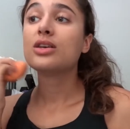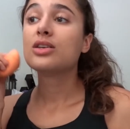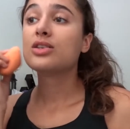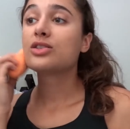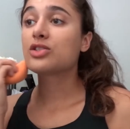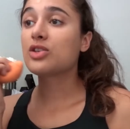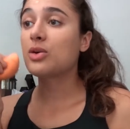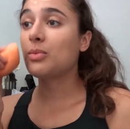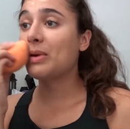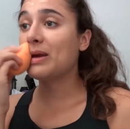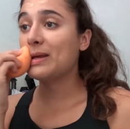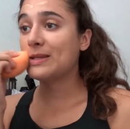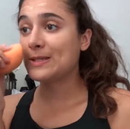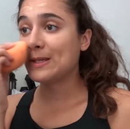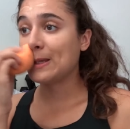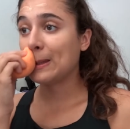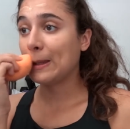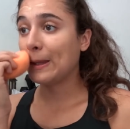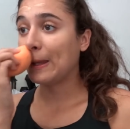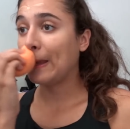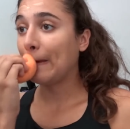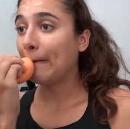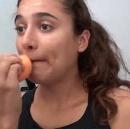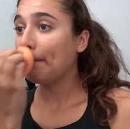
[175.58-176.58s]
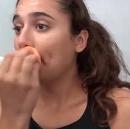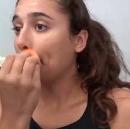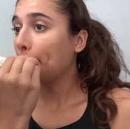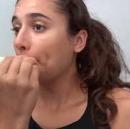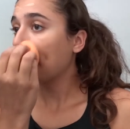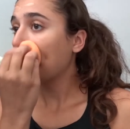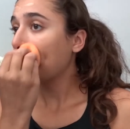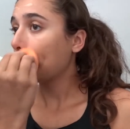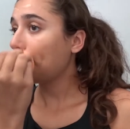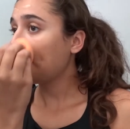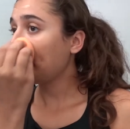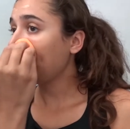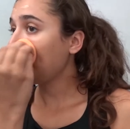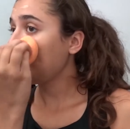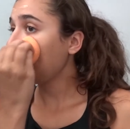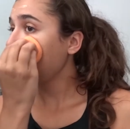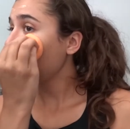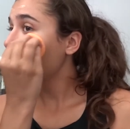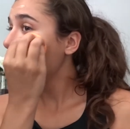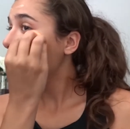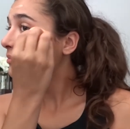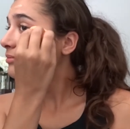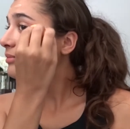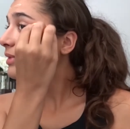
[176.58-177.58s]
So basically,
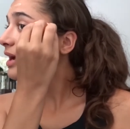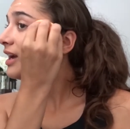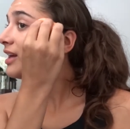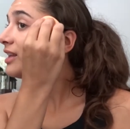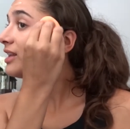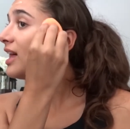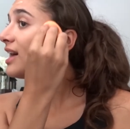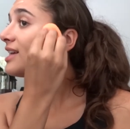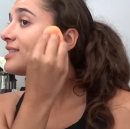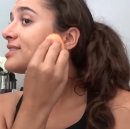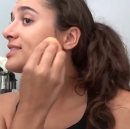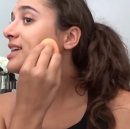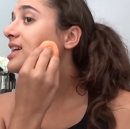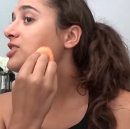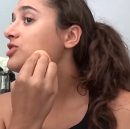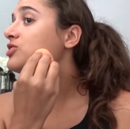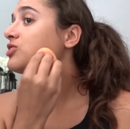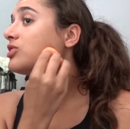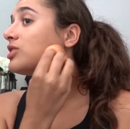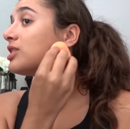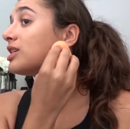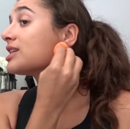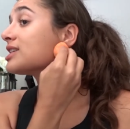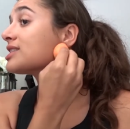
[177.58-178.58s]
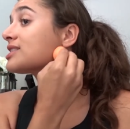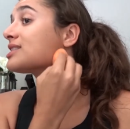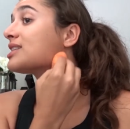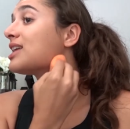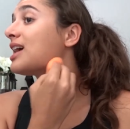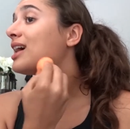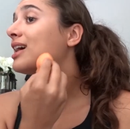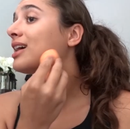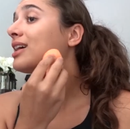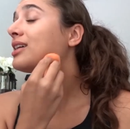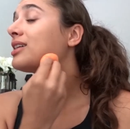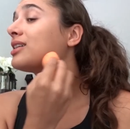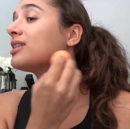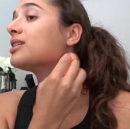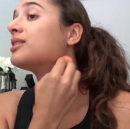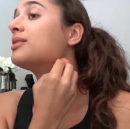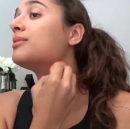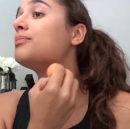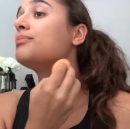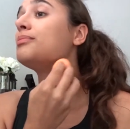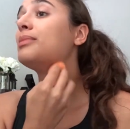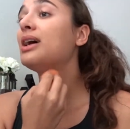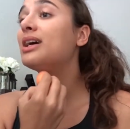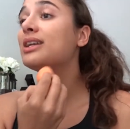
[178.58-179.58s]
my class schedule is like
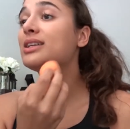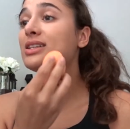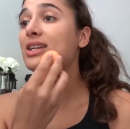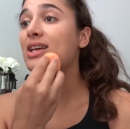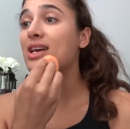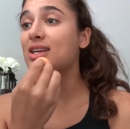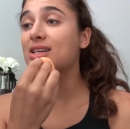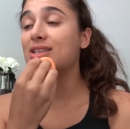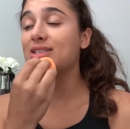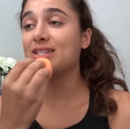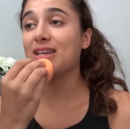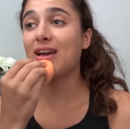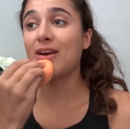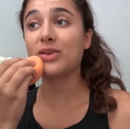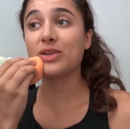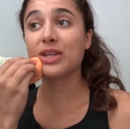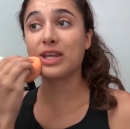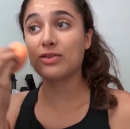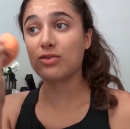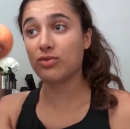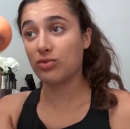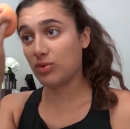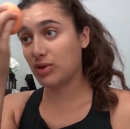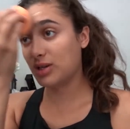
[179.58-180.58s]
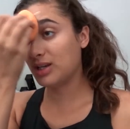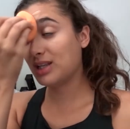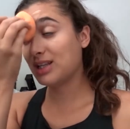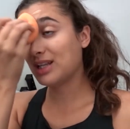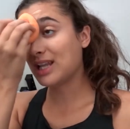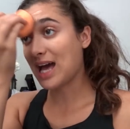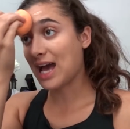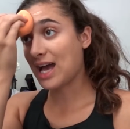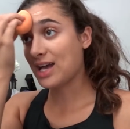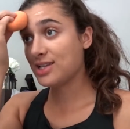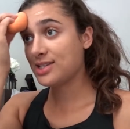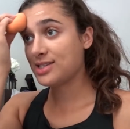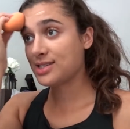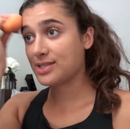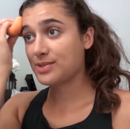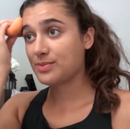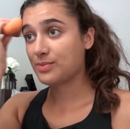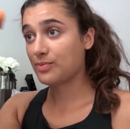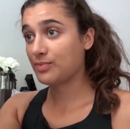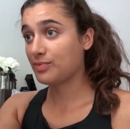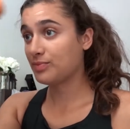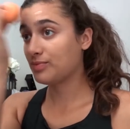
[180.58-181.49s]
Mondays, I only have one class.